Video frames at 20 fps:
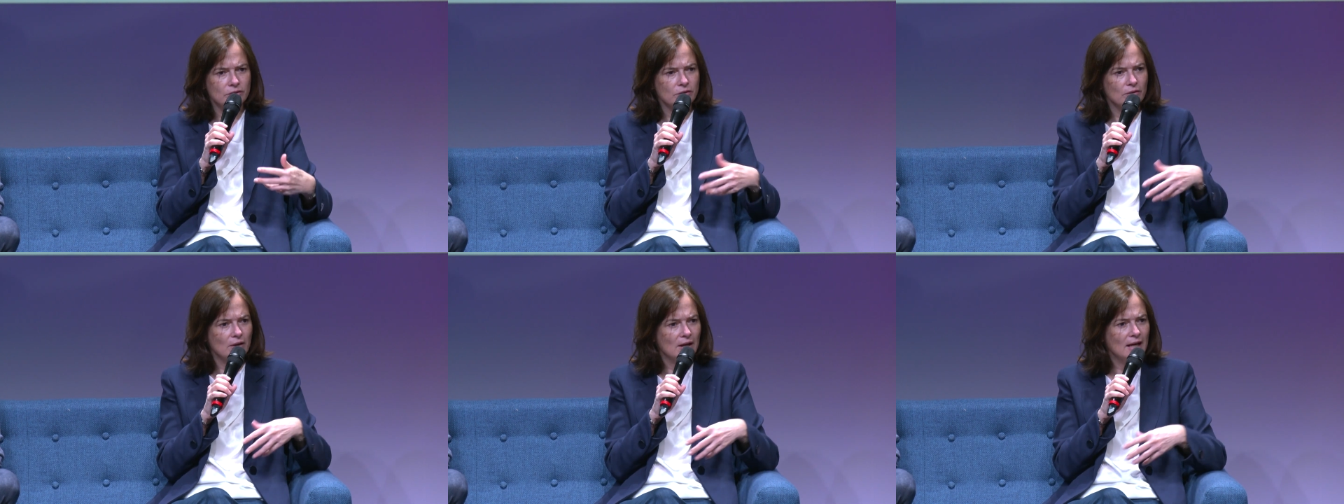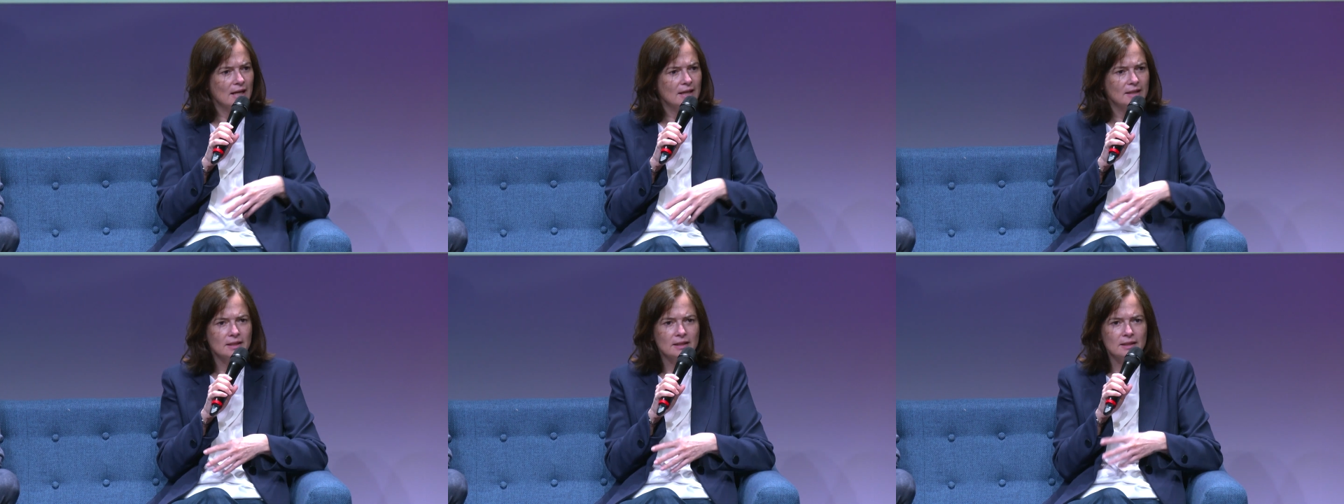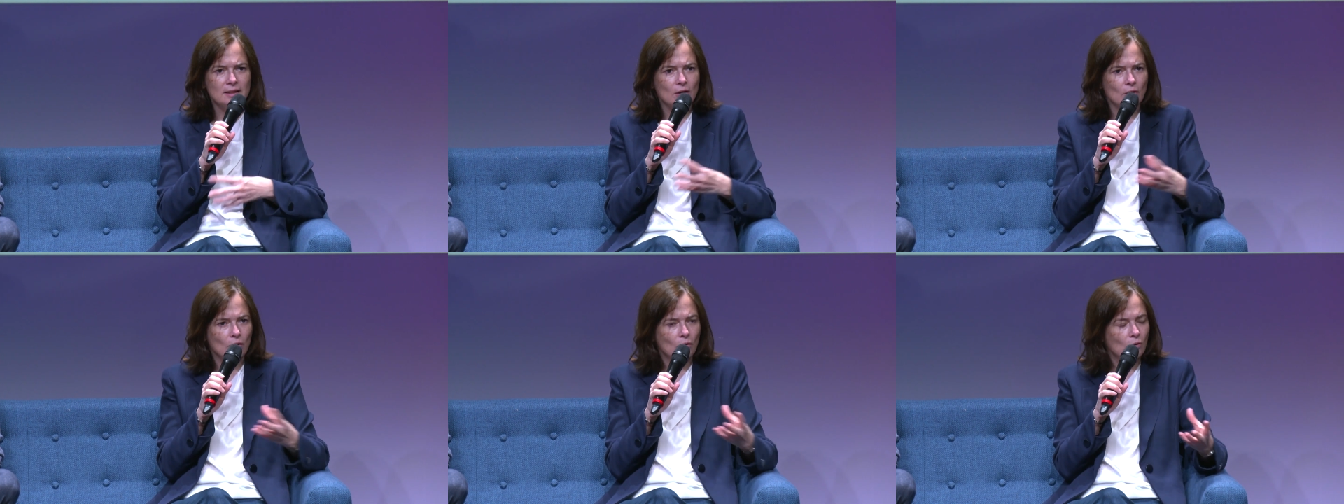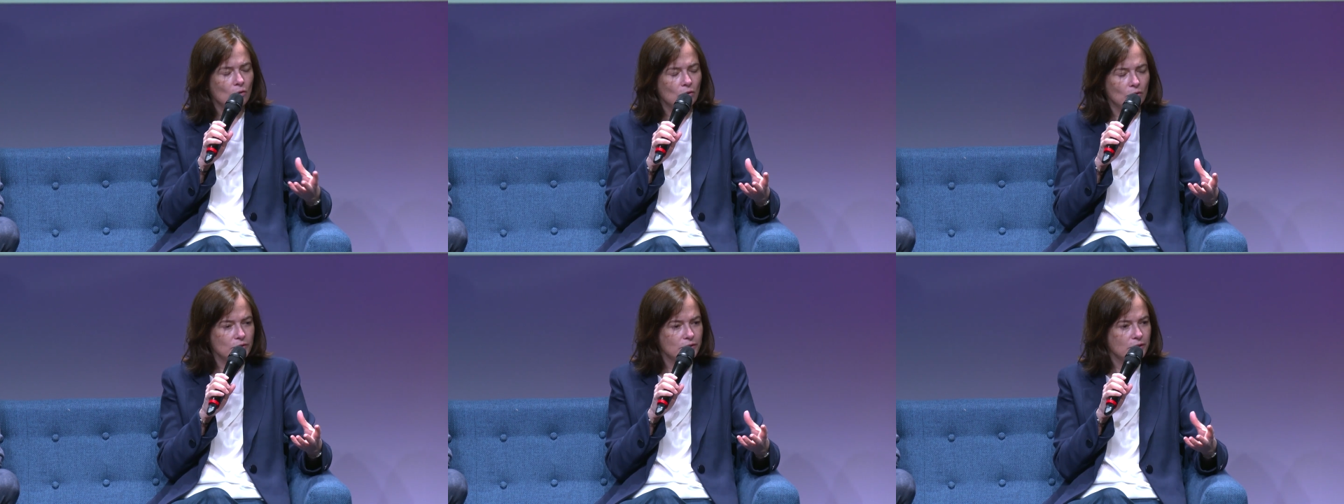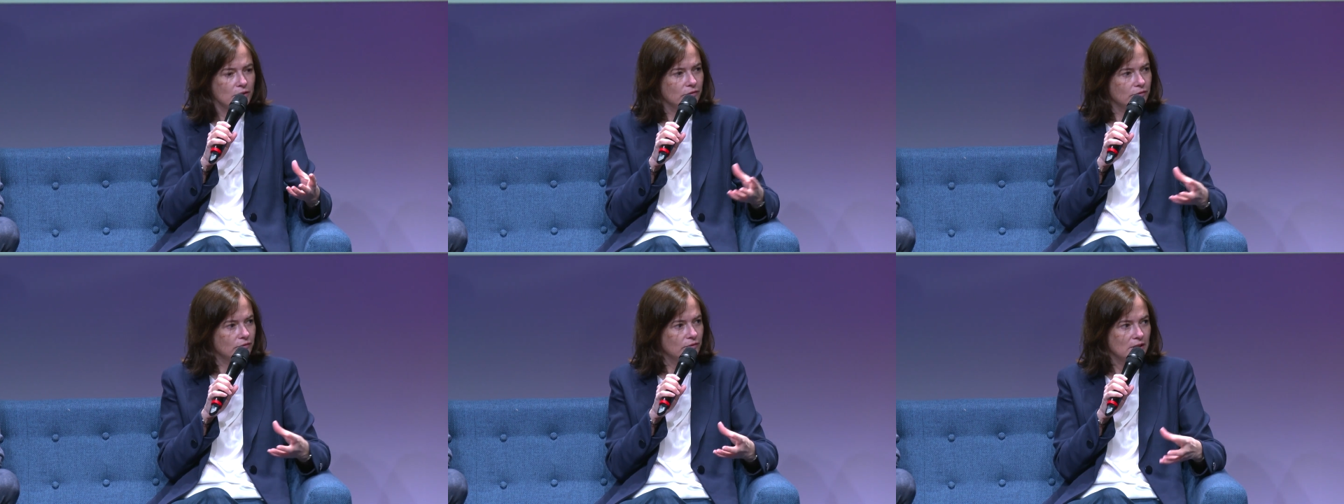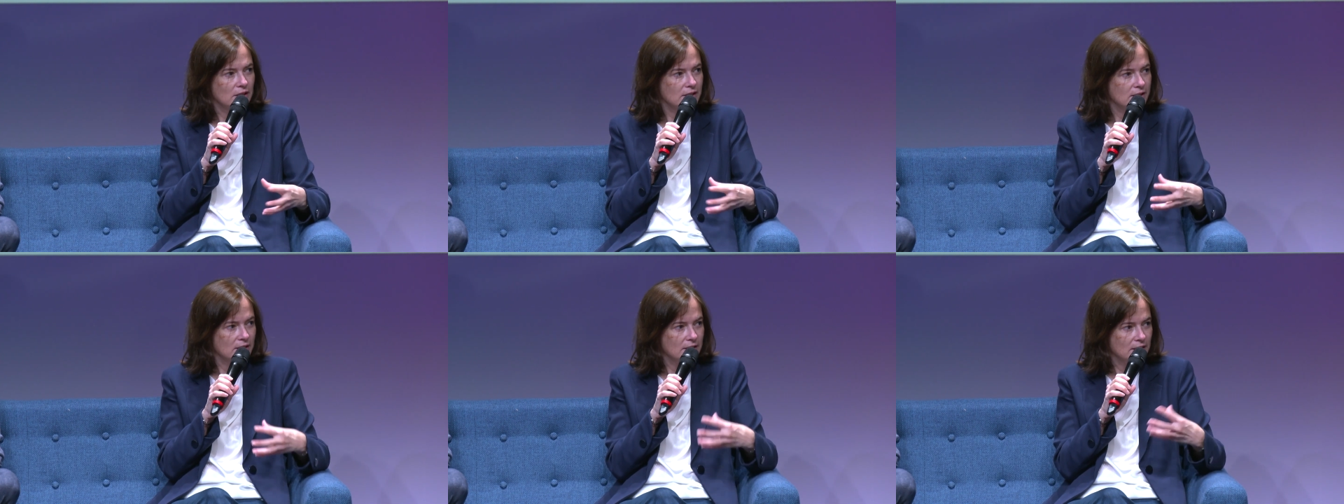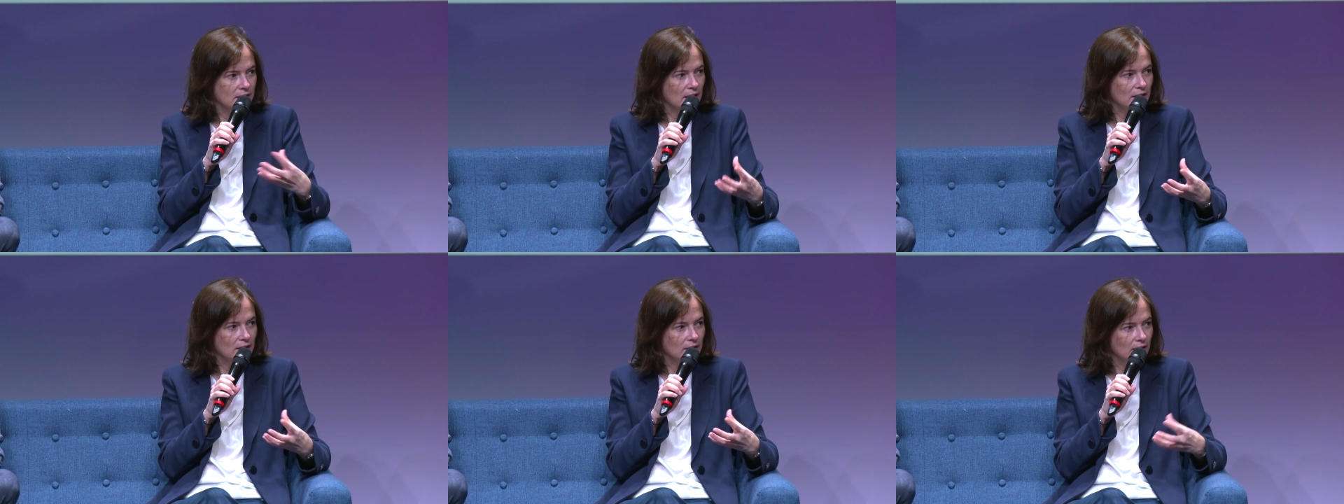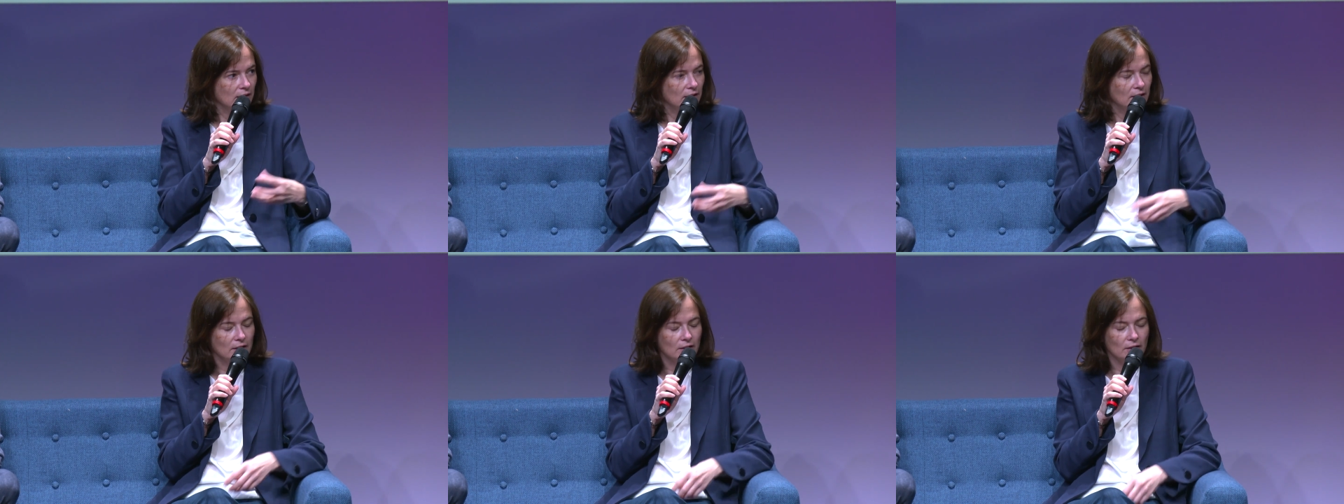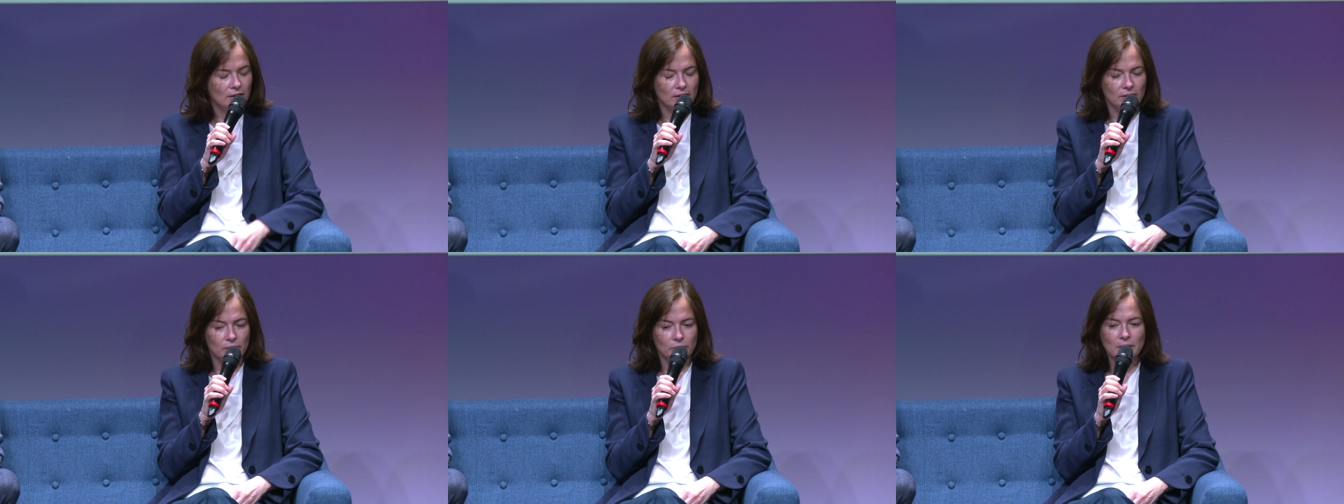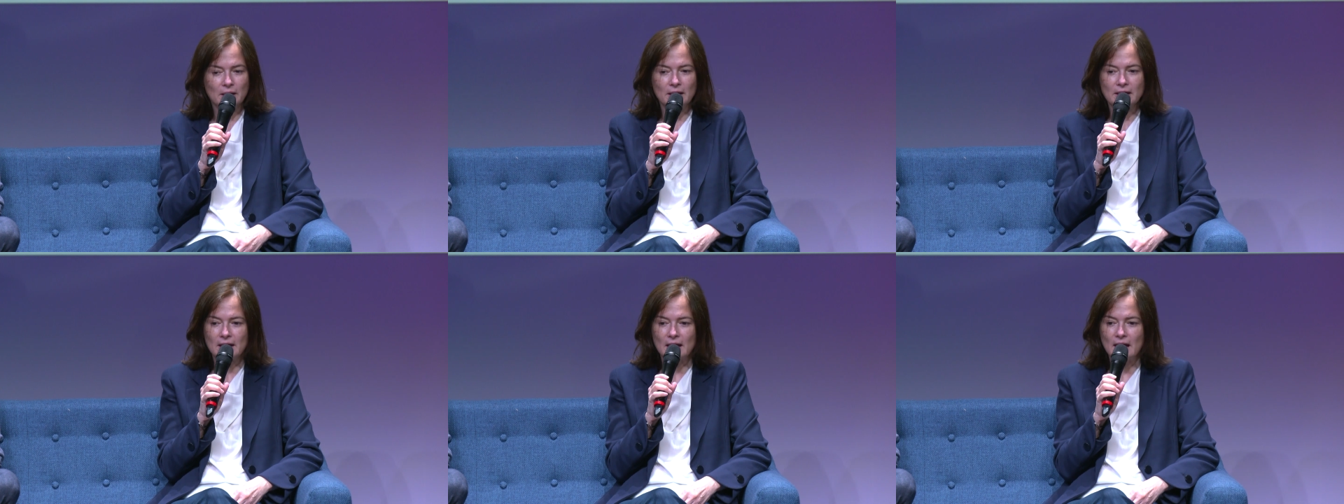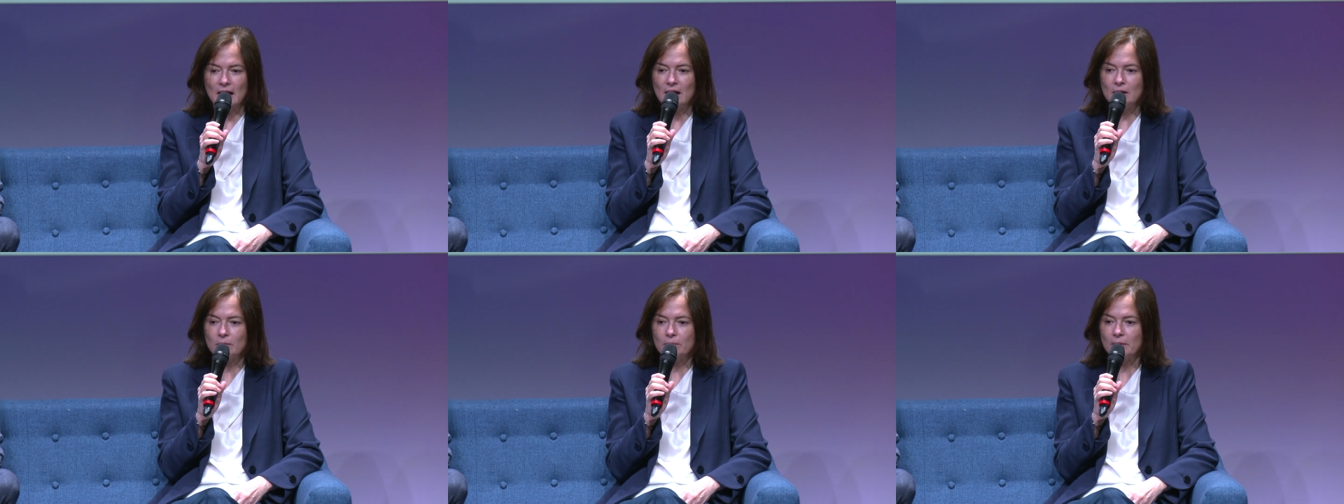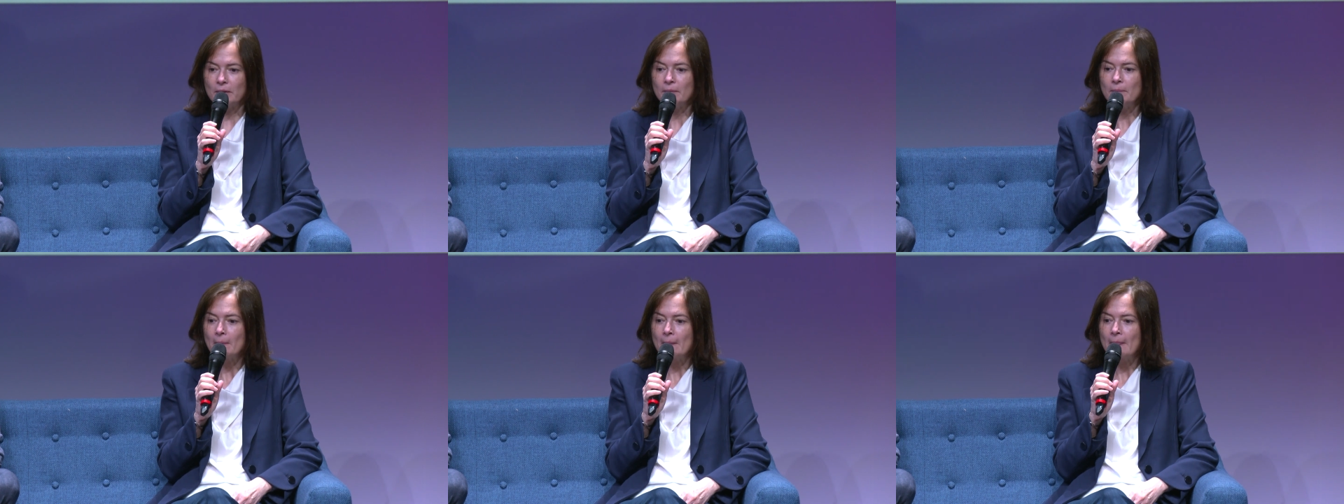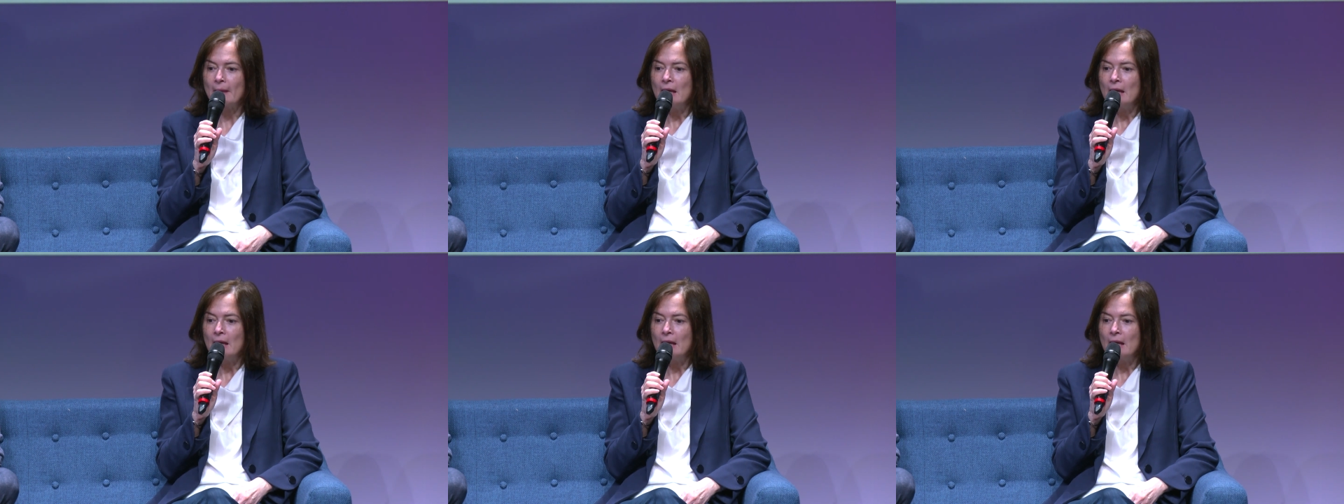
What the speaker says: So like in all other fields, it can really help.